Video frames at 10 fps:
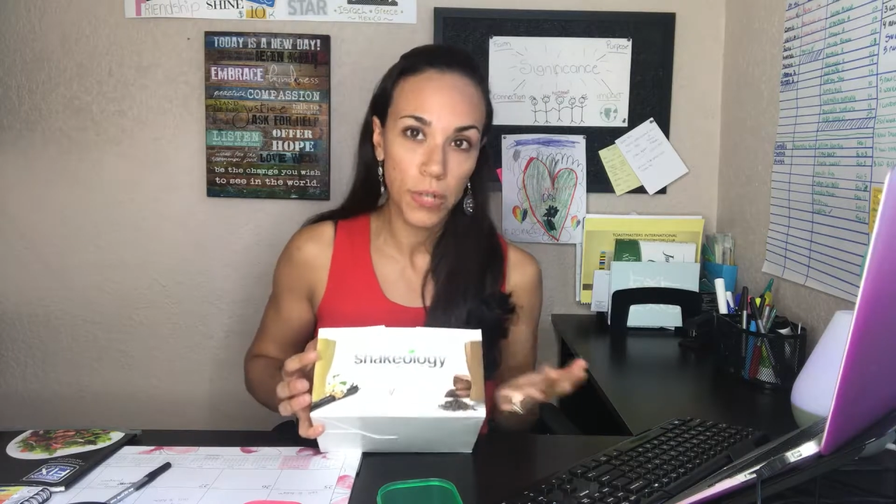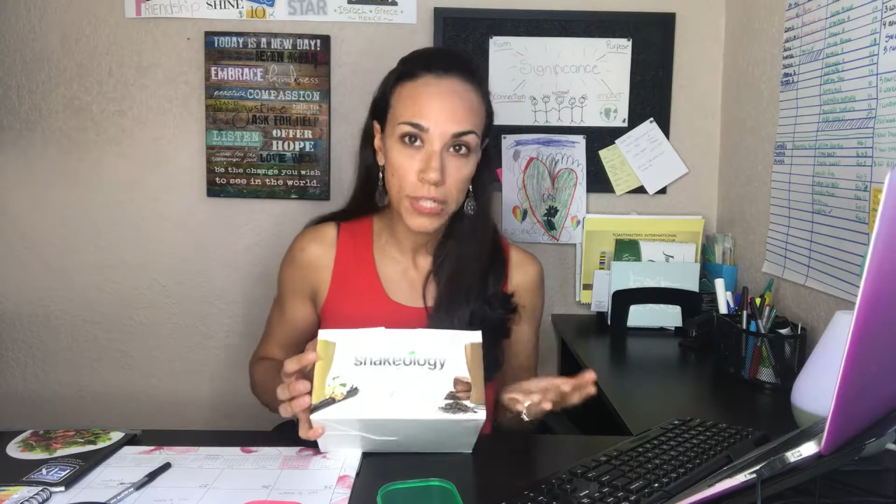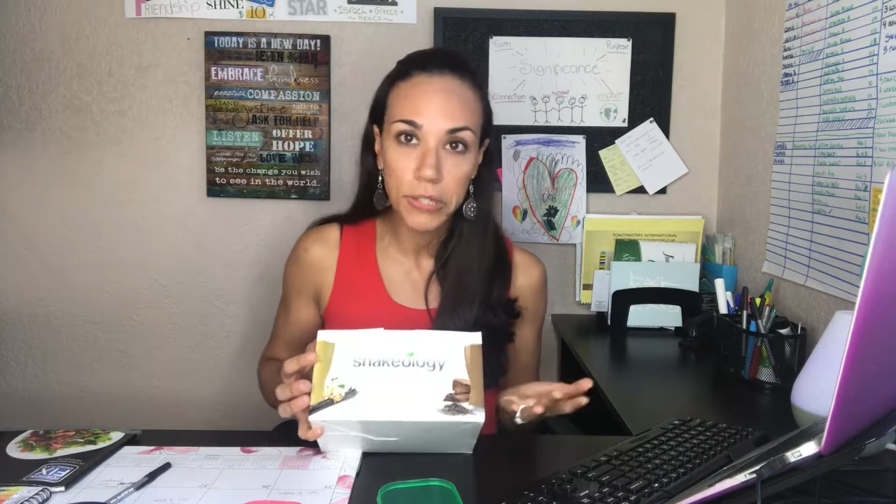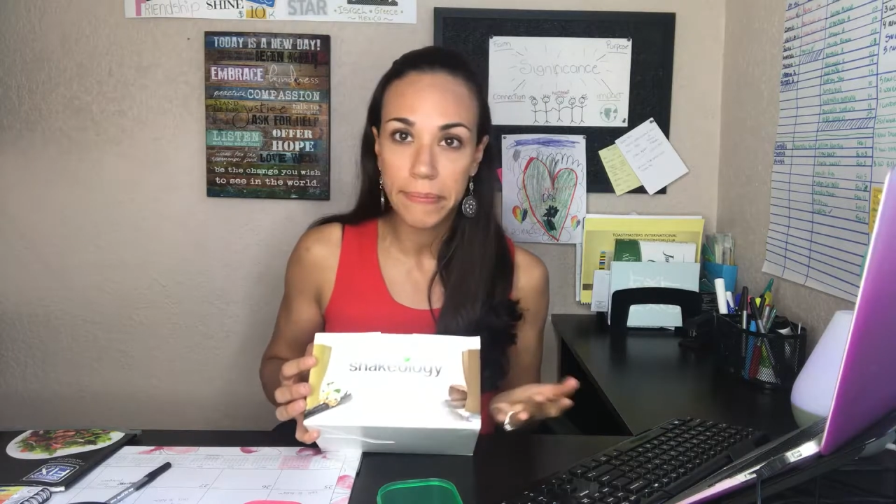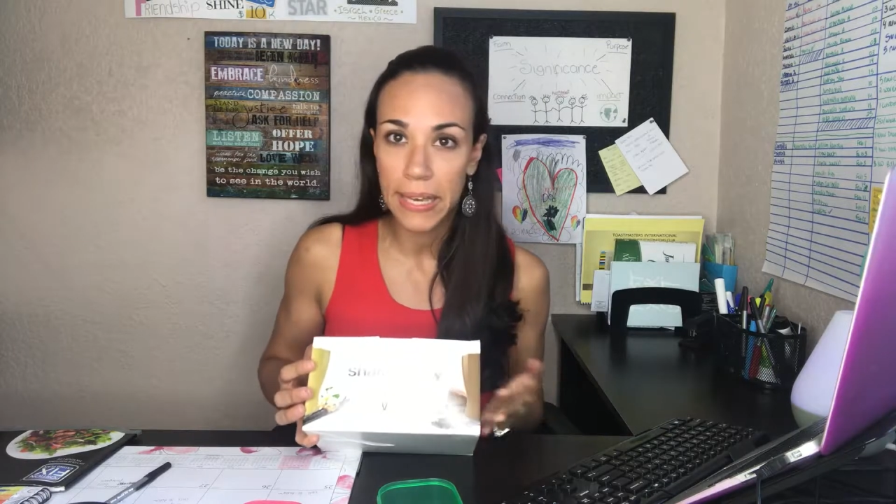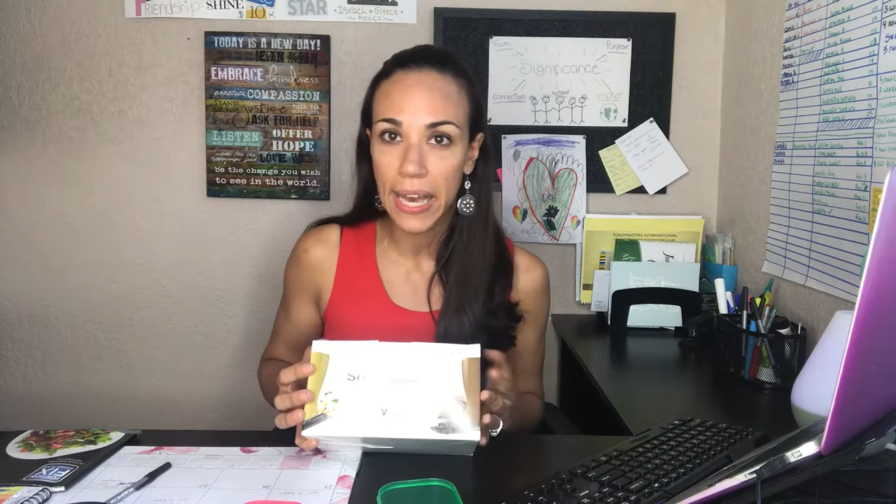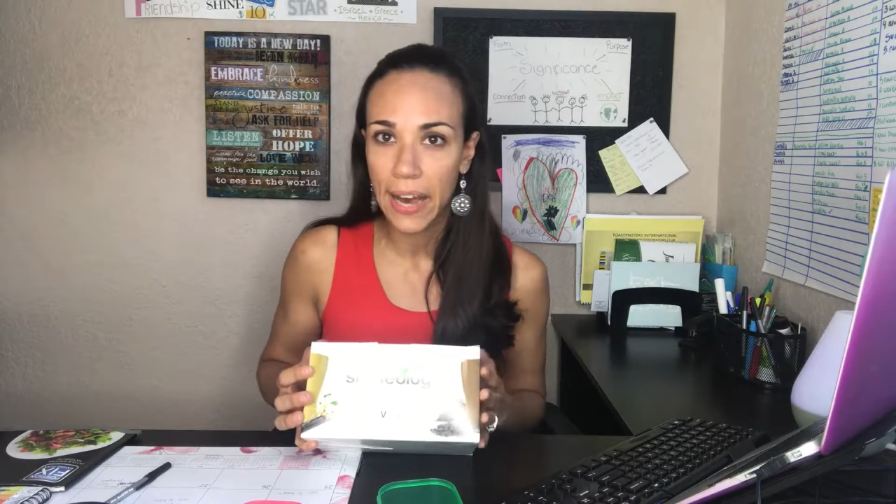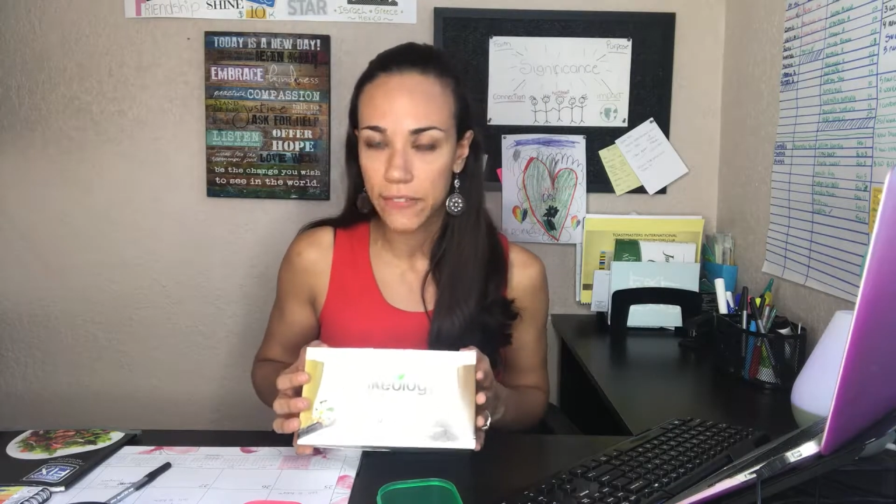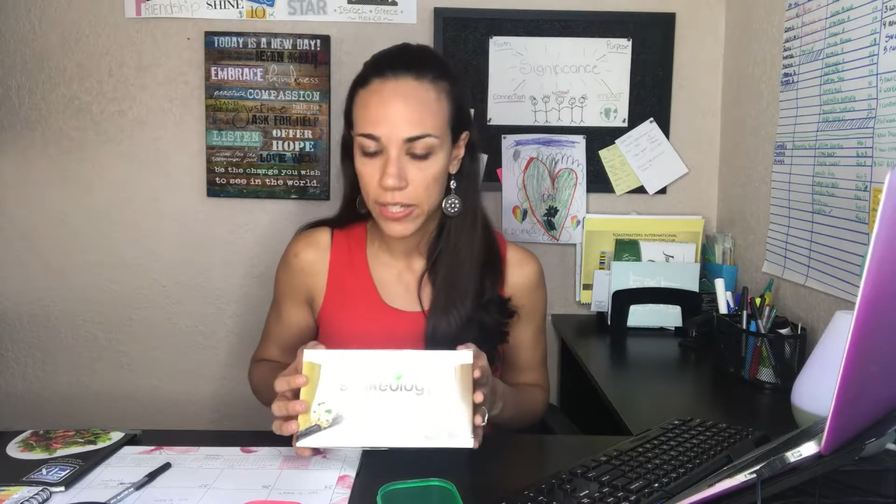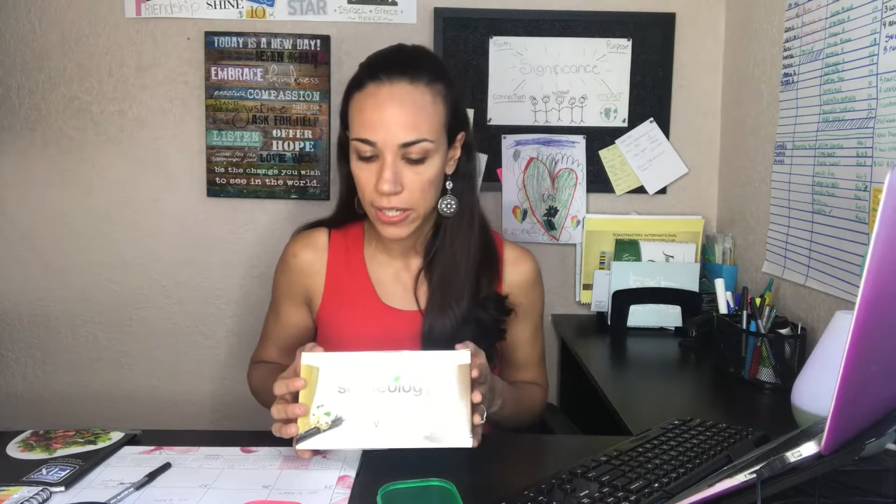or you may
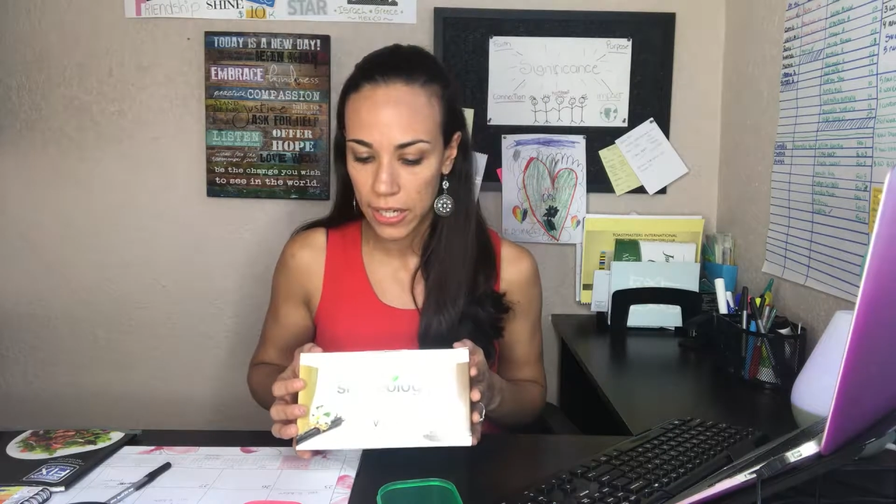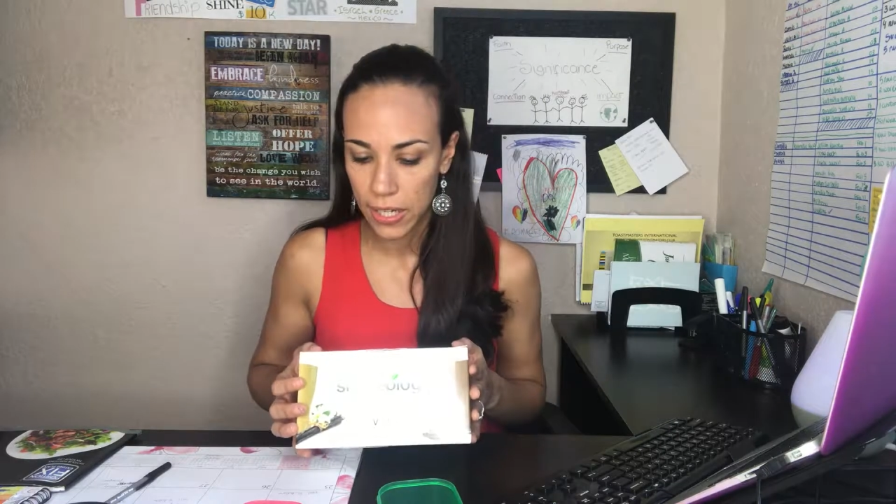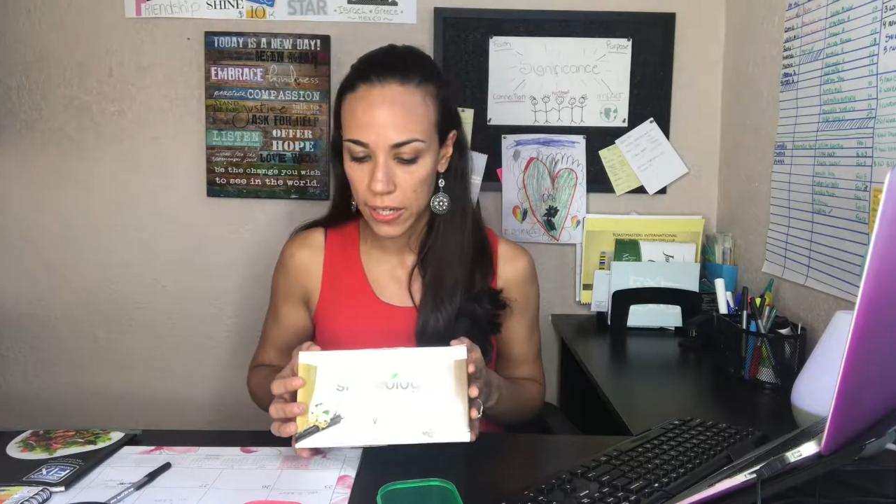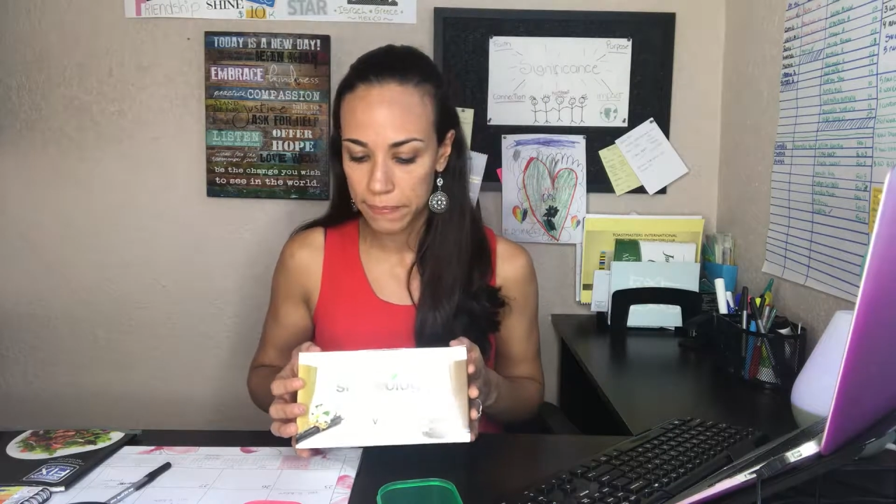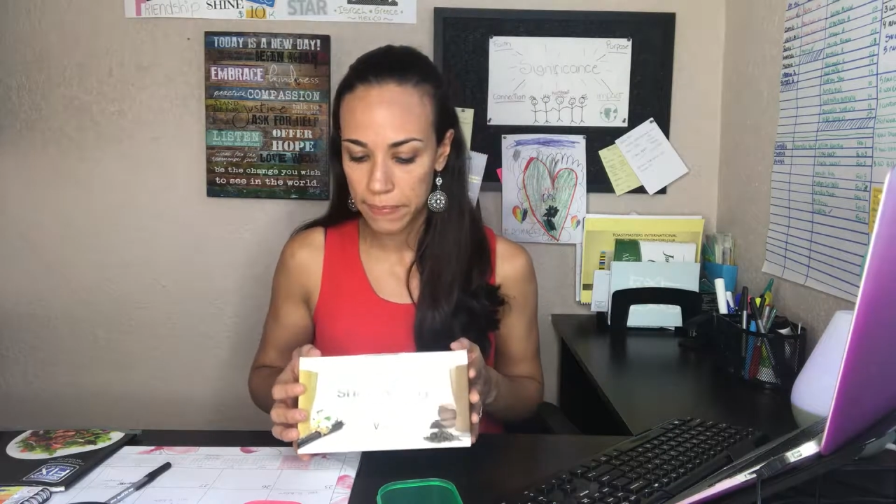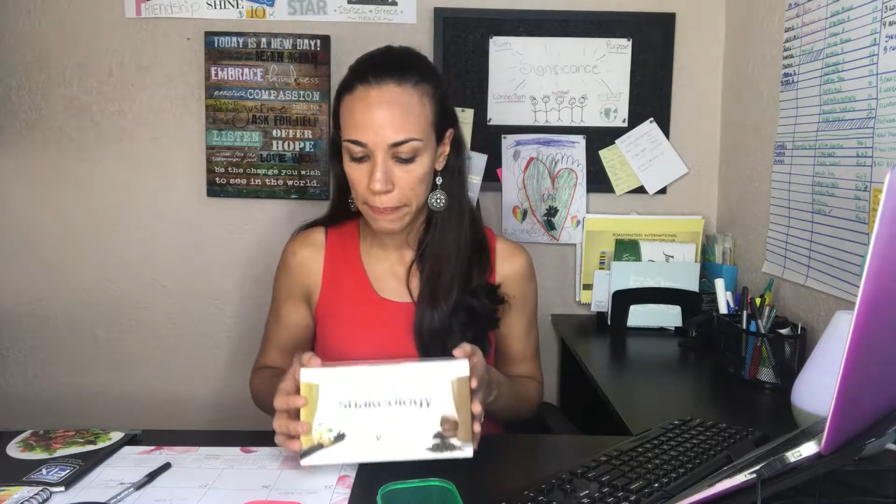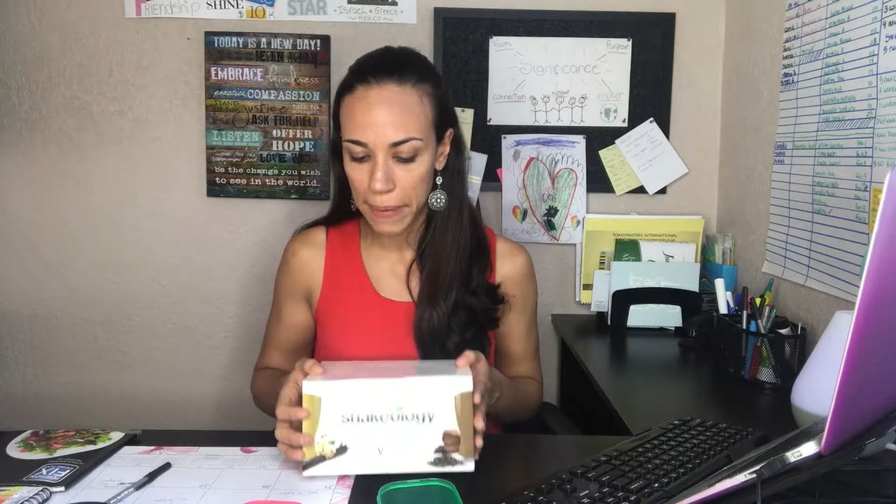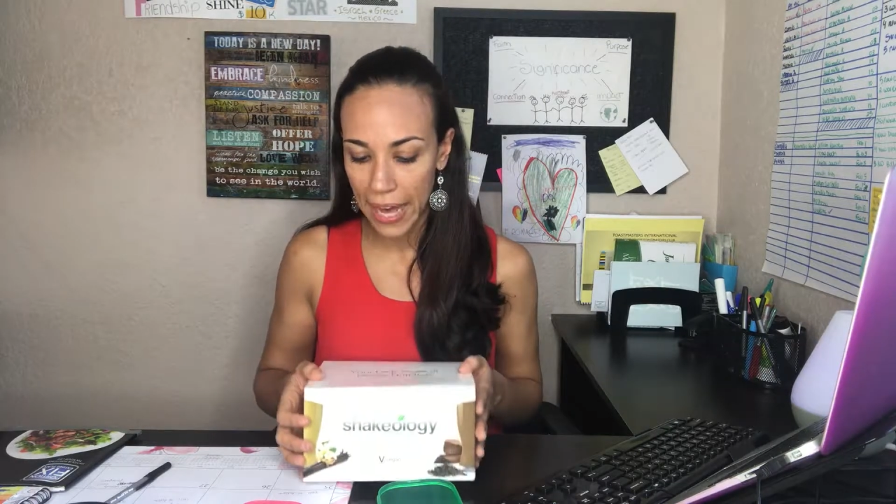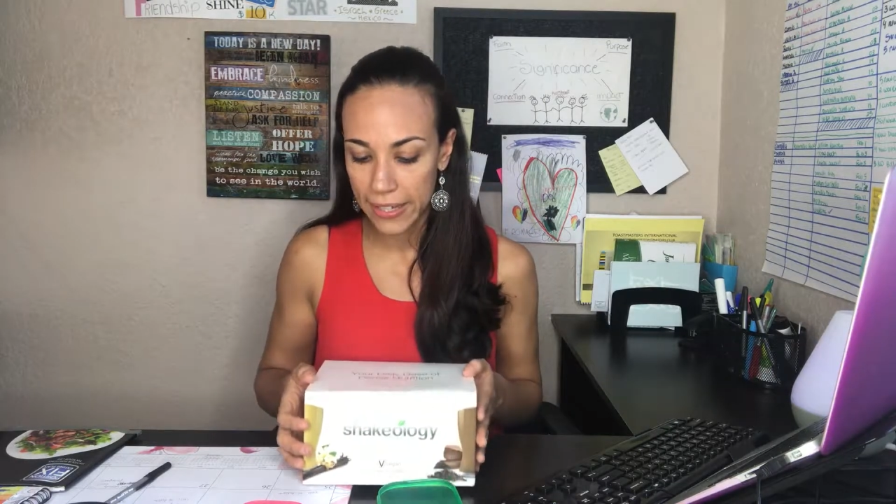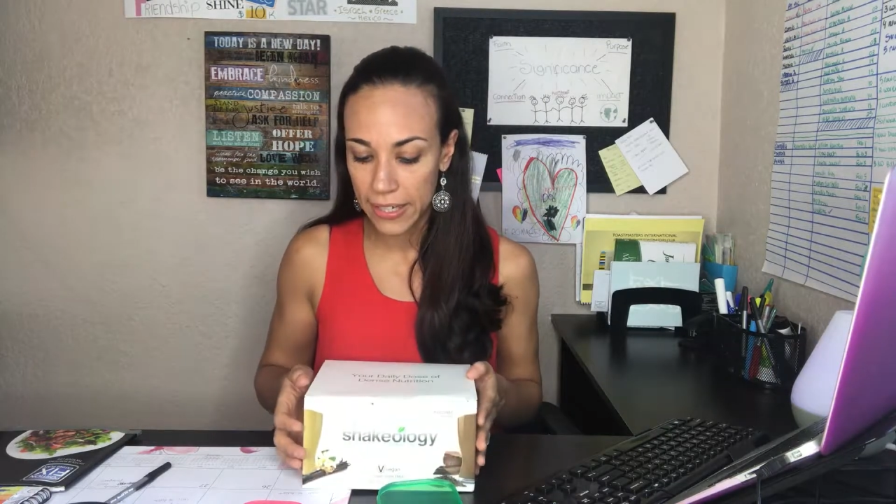have a
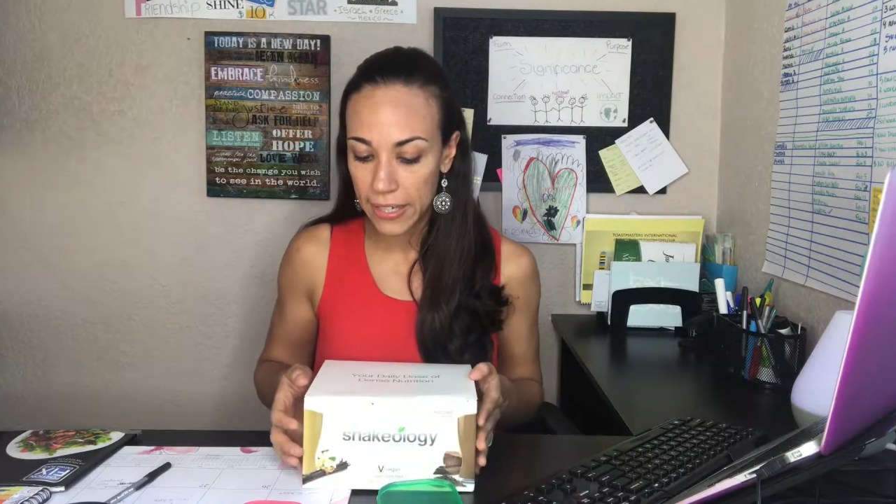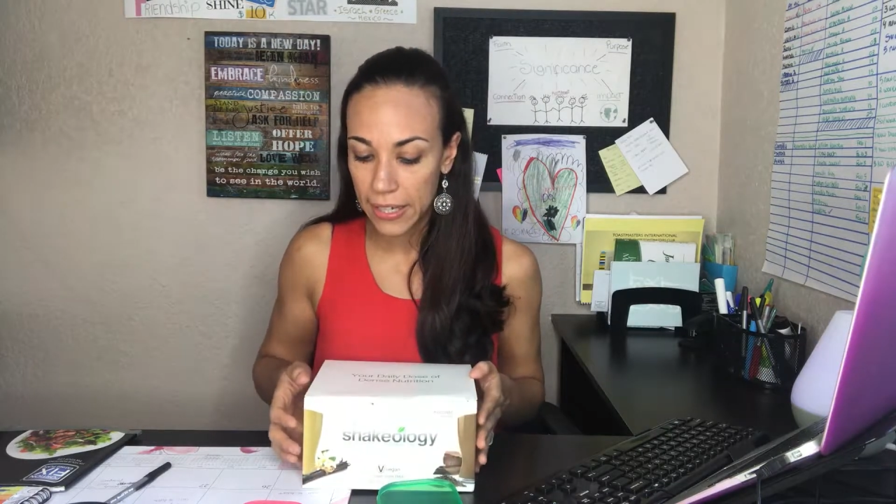bag.